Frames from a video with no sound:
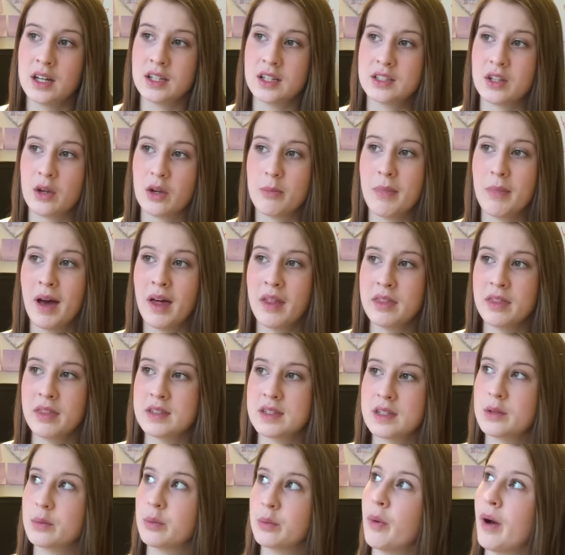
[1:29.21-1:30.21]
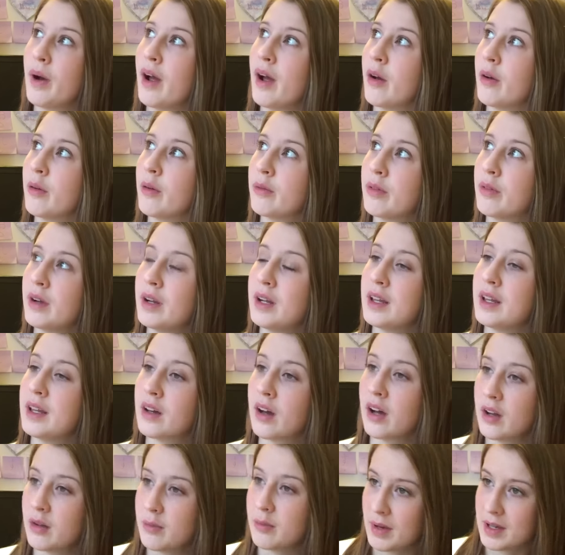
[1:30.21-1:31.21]
So maths is where it really
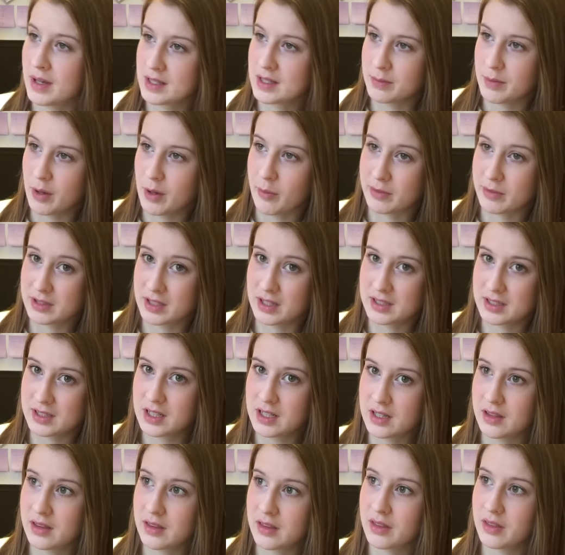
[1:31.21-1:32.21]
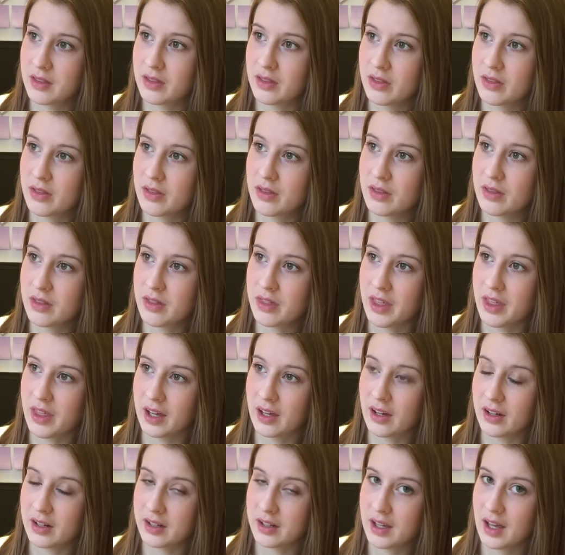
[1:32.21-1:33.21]
kind of messed me up because I did
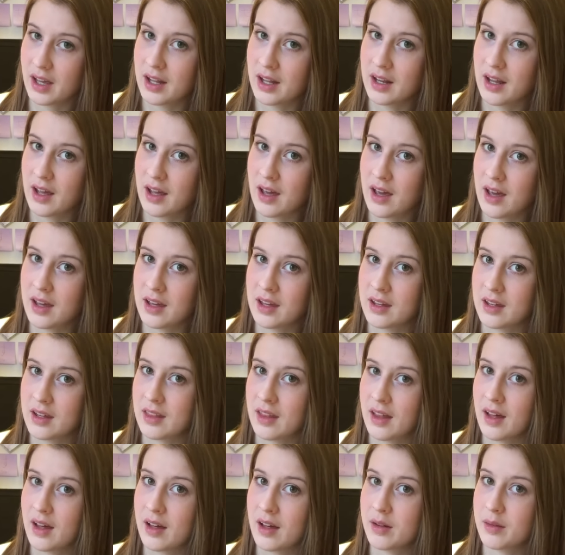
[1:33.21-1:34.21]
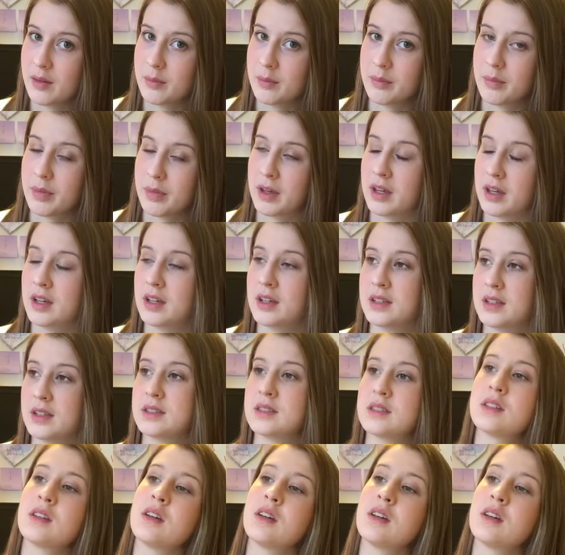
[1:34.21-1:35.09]
think I'd get an A in that because